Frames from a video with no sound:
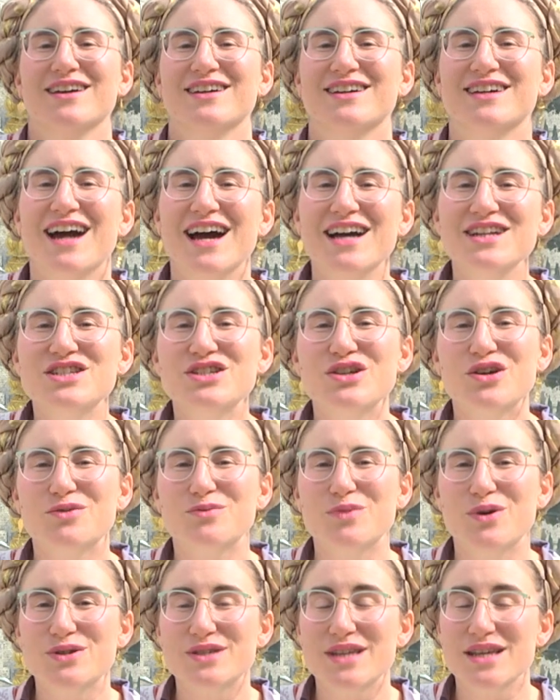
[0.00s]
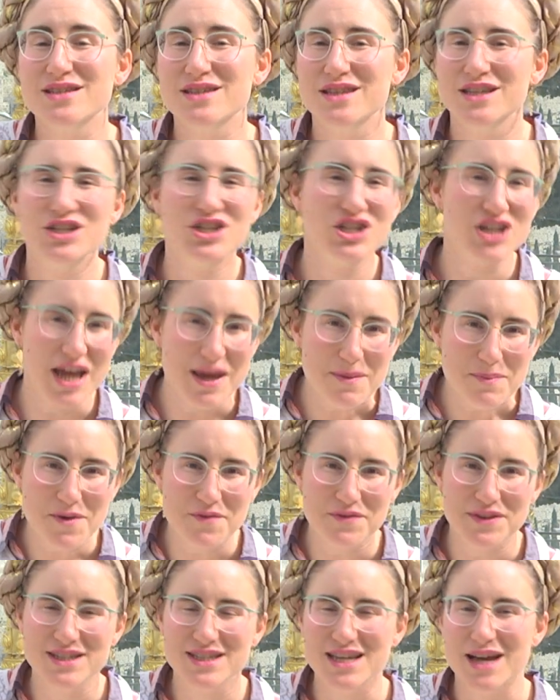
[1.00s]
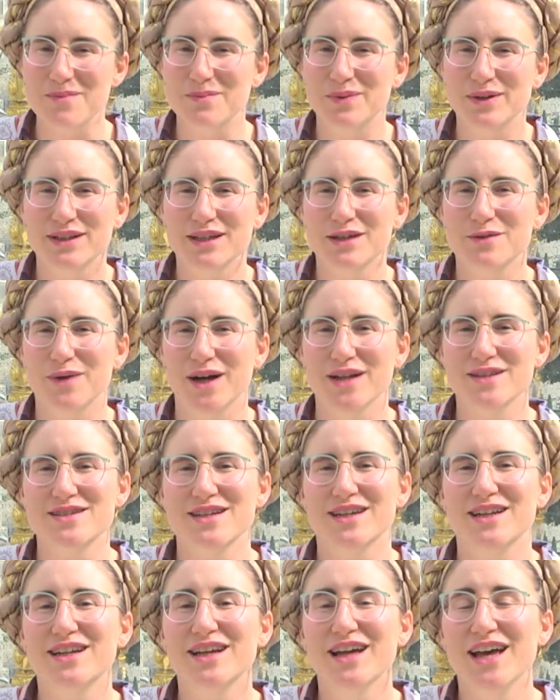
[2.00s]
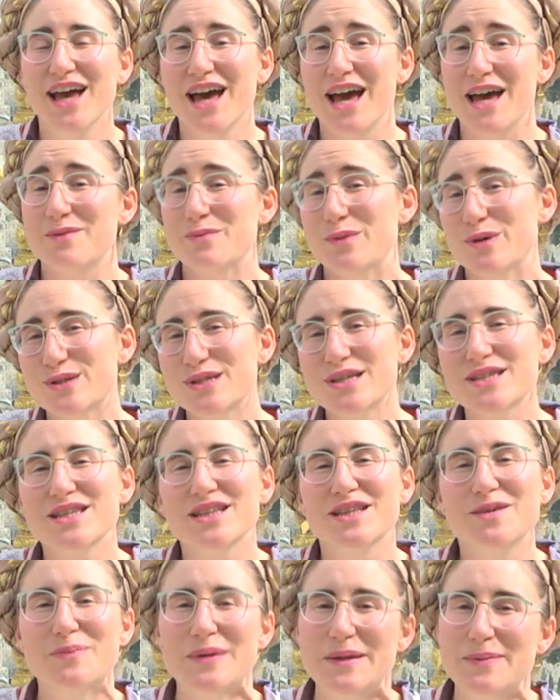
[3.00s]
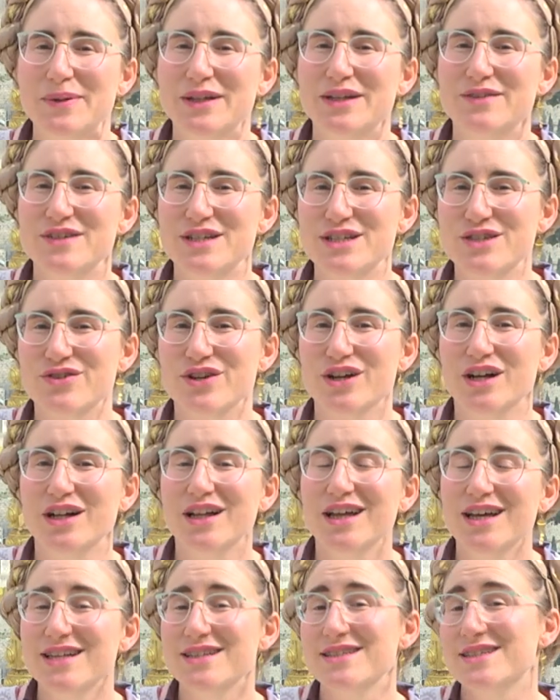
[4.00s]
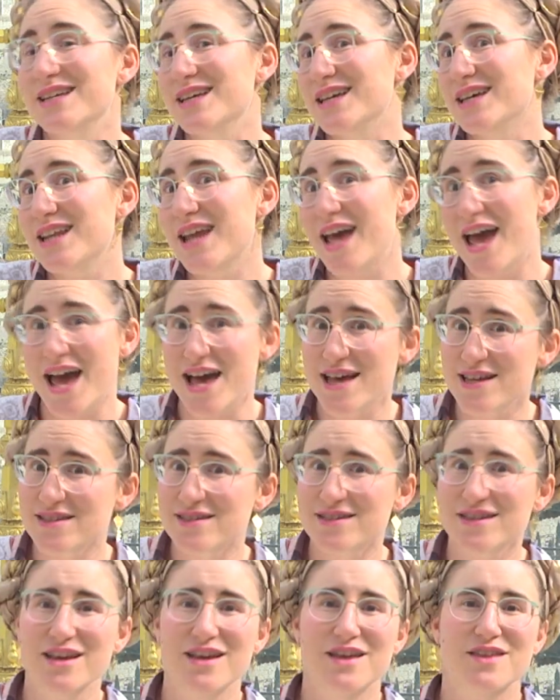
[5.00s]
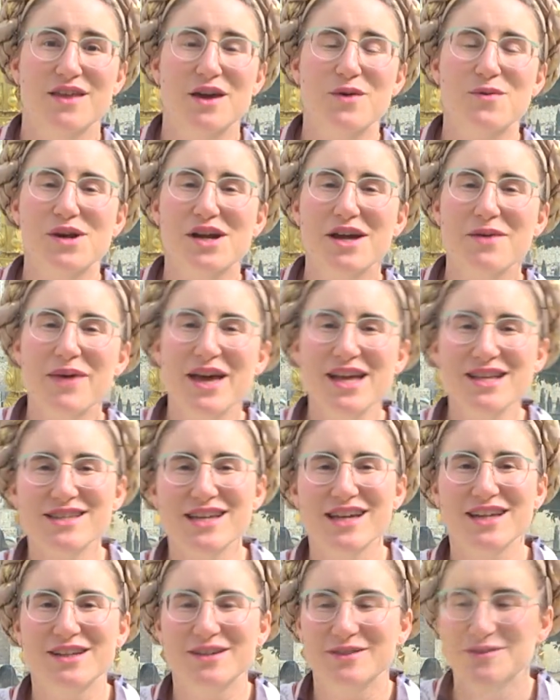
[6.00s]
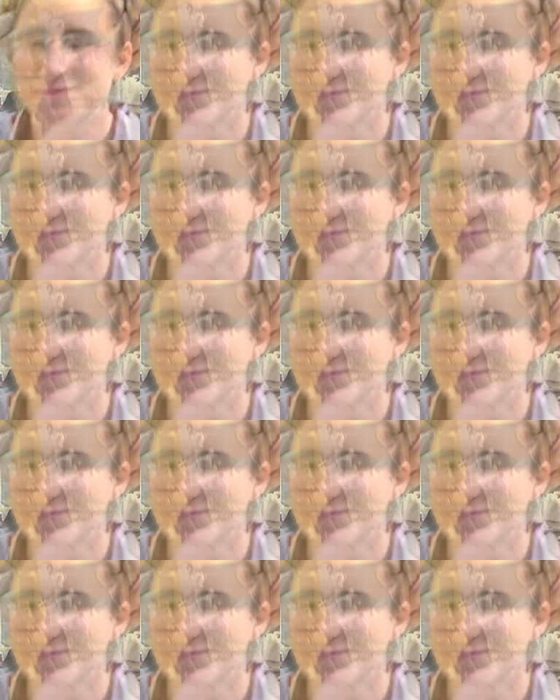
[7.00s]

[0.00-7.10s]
God showed Moses the shape of the temple he wanted, and Moses and the people of Israel did as they were commanded.